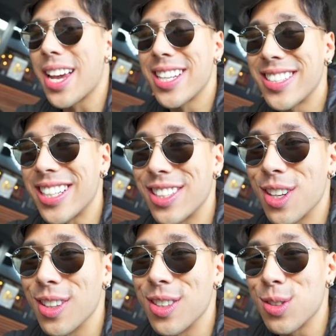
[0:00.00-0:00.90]
$18.
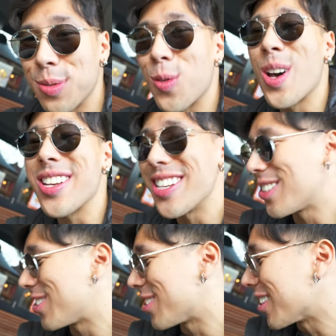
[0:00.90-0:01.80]
What a
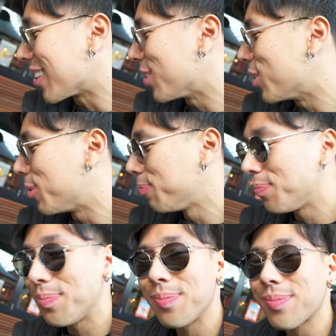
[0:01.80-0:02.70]
steal.
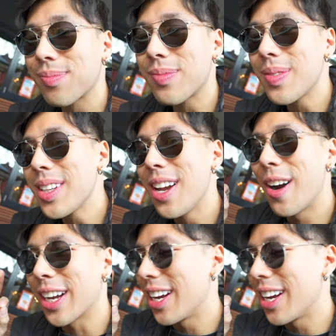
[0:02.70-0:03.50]
Alright